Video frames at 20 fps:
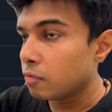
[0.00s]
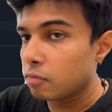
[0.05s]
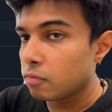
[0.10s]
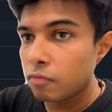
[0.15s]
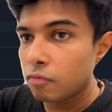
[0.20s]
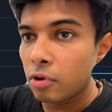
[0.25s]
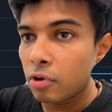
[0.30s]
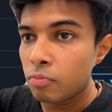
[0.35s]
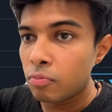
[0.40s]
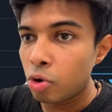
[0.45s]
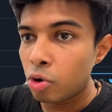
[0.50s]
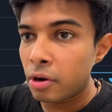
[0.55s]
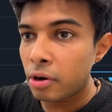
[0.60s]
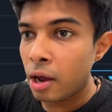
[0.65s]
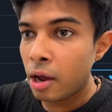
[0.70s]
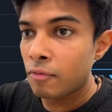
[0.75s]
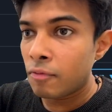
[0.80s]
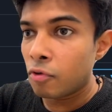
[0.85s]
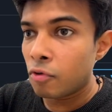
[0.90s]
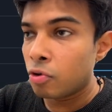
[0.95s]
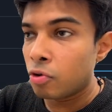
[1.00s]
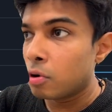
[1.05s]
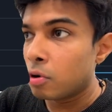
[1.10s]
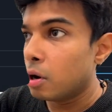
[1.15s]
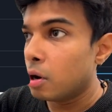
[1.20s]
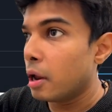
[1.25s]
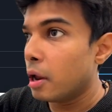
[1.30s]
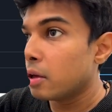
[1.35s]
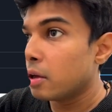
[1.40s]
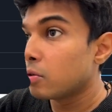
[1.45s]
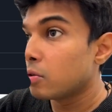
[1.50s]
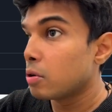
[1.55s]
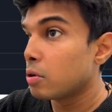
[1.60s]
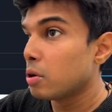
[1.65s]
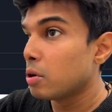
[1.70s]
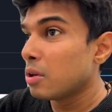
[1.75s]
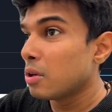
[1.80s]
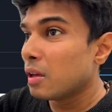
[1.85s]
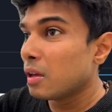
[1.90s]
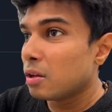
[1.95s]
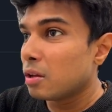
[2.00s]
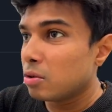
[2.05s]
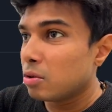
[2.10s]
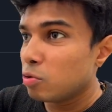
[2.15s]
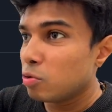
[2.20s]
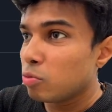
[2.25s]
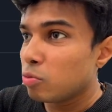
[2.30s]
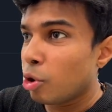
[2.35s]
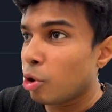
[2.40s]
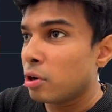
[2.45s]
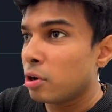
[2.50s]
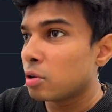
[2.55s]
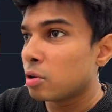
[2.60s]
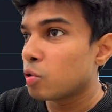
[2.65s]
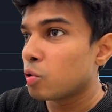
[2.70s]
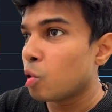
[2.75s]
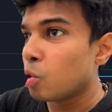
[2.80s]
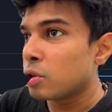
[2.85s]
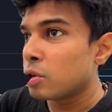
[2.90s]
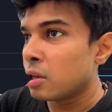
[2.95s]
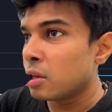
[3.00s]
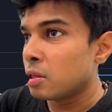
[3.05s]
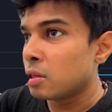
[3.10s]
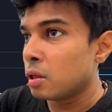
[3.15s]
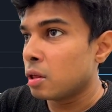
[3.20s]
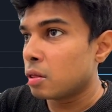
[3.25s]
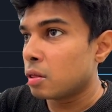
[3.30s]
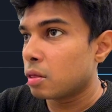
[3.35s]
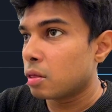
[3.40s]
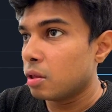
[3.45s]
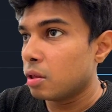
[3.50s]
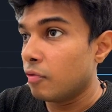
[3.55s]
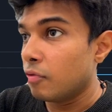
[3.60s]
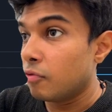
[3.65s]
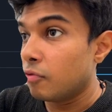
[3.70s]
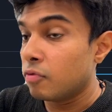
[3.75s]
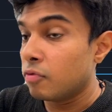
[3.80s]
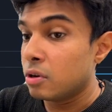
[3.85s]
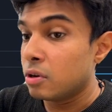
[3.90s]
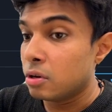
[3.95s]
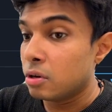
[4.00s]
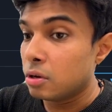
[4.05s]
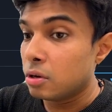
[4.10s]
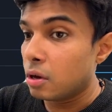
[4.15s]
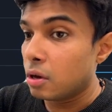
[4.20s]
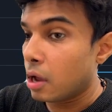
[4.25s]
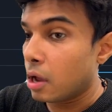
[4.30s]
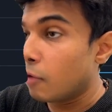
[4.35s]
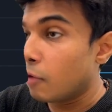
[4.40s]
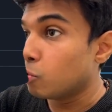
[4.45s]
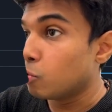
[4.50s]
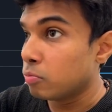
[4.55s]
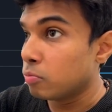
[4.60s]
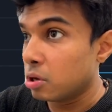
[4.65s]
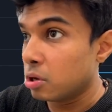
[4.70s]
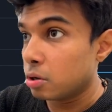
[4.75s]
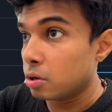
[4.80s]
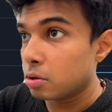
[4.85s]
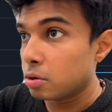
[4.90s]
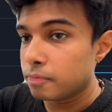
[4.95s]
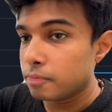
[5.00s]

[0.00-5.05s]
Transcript: one more tab for like to monitor the code changes if we have to make.